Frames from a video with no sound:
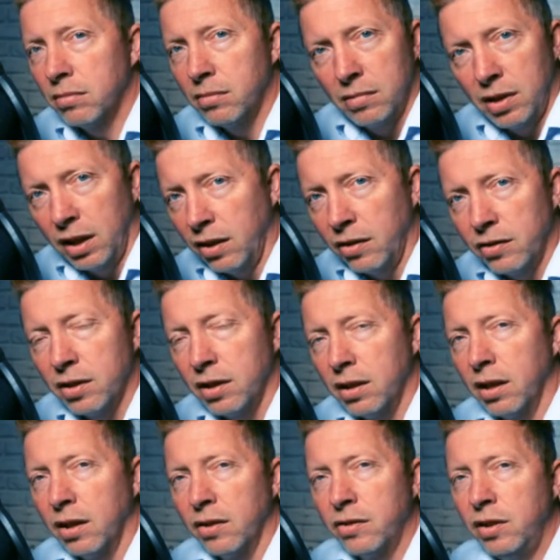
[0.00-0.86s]
things to
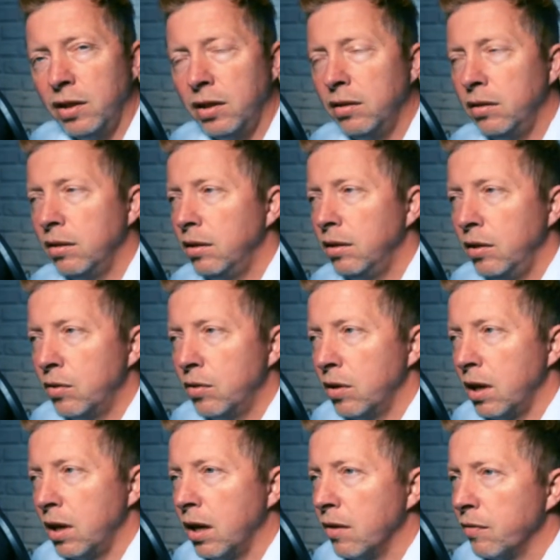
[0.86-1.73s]
this, you
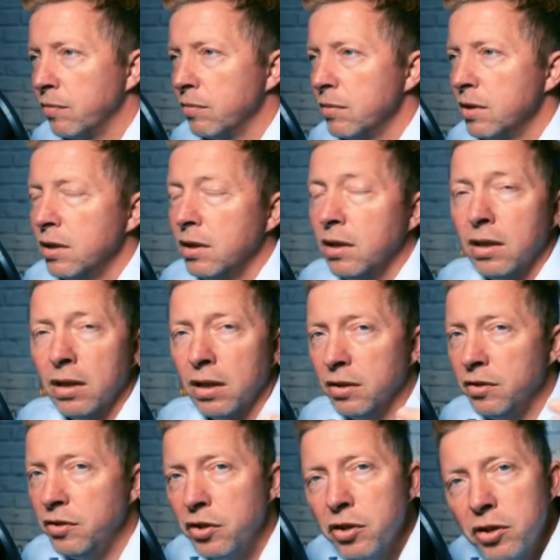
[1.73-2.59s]
could have
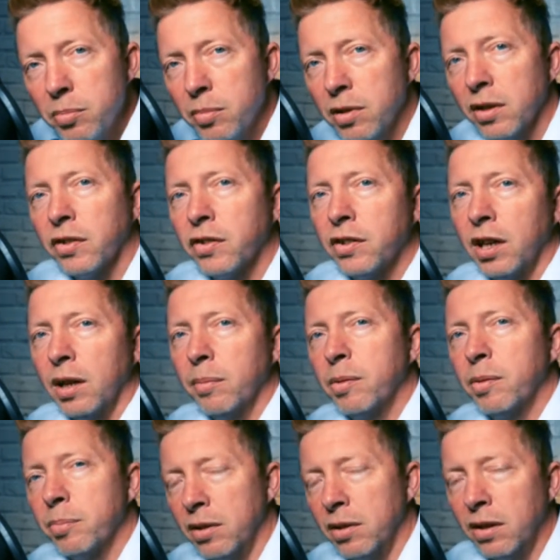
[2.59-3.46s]
numerous
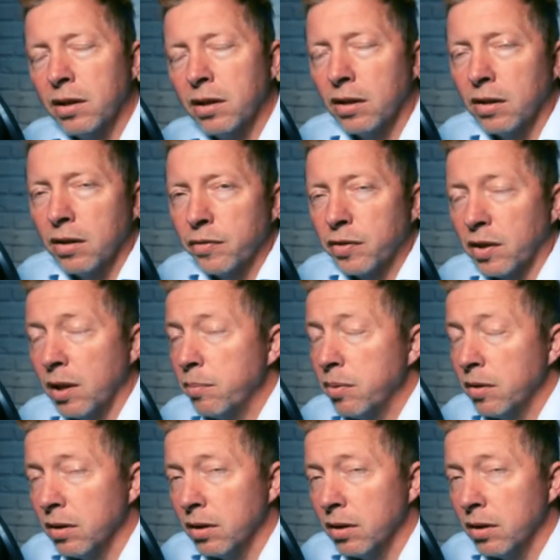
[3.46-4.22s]
tips, but you've obviously